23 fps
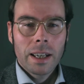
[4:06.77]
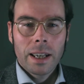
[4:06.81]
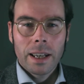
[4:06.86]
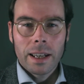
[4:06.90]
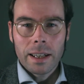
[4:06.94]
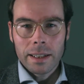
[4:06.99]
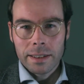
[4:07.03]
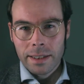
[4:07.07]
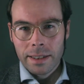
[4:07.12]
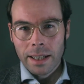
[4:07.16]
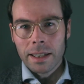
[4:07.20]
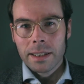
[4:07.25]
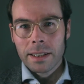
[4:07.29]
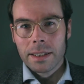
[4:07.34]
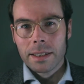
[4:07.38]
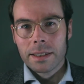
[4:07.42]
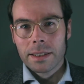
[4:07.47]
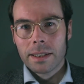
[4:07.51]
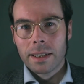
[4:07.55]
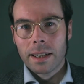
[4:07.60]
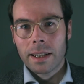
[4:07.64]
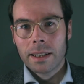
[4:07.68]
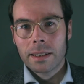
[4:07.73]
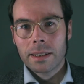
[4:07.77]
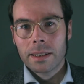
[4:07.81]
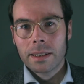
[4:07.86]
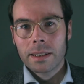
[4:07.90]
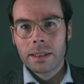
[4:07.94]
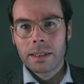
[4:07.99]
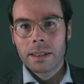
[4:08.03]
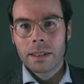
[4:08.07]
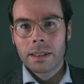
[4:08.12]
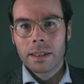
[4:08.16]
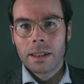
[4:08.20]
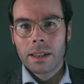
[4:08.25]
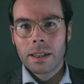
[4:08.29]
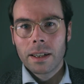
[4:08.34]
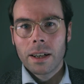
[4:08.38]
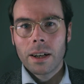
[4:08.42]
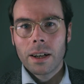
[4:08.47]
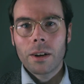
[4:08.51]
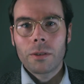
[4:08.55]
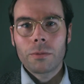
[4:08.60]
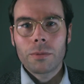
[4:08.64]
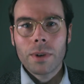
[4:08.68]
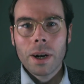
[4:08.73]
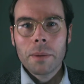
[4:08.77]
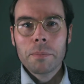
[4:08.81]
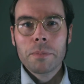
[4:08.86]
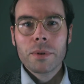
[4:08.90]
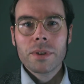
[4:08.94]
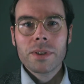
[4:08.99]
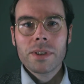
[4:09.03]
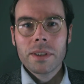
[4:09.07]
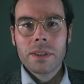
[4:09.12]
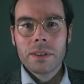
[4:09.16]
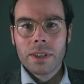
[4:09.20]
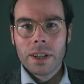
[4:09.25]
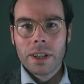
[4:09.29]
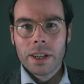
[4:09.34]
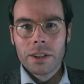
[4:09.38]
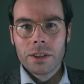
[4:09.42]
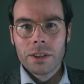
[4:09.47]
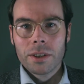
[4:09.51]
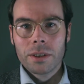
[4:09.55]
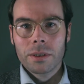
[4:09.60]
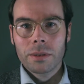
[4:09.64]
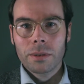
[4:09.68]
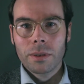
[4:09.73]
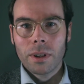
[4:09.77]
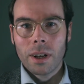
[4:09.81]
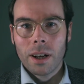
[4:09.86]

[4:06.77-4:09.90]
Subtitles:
and that is that a representational